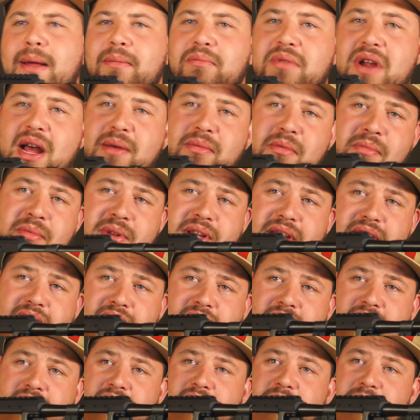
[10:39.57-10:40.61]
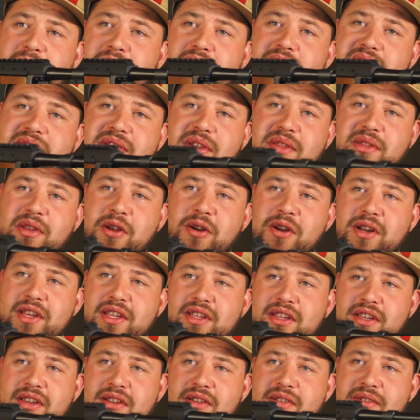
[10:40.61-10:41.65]
probably because of 30
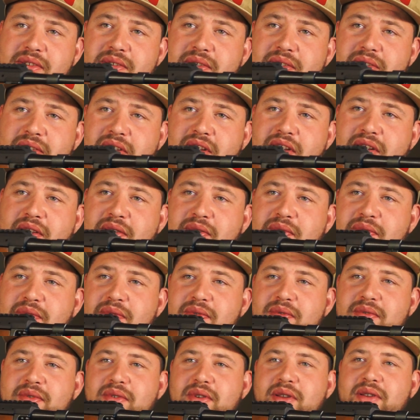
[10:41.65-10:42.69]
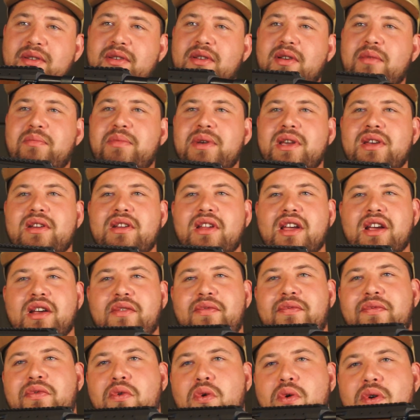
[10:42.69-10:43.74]
years of being like a
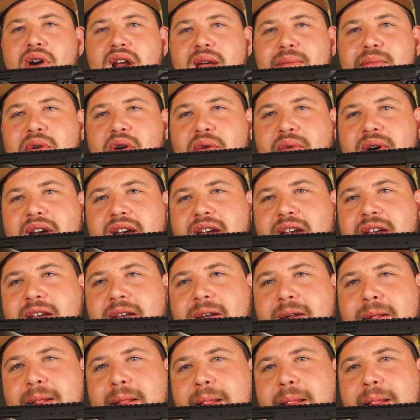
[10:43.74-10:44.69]
4 MOA